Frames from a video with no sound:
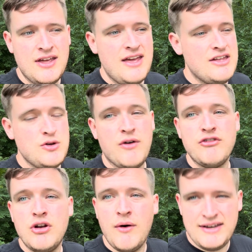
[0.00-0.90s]
You have
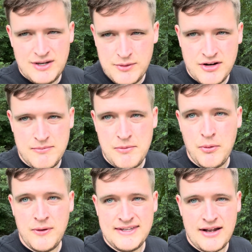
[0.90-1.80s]
no idea what you're going to be
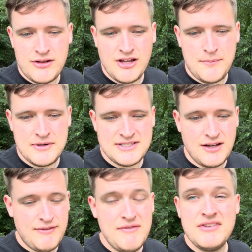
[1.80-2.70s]
pulling down on top of yourself.
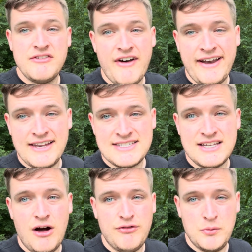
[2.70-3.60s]
Even the vine
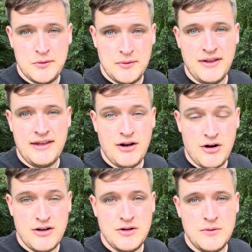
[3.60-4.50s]
itself would really hurt
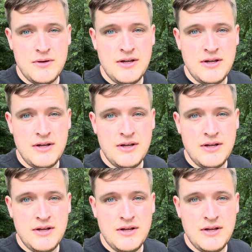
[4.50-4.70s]
you.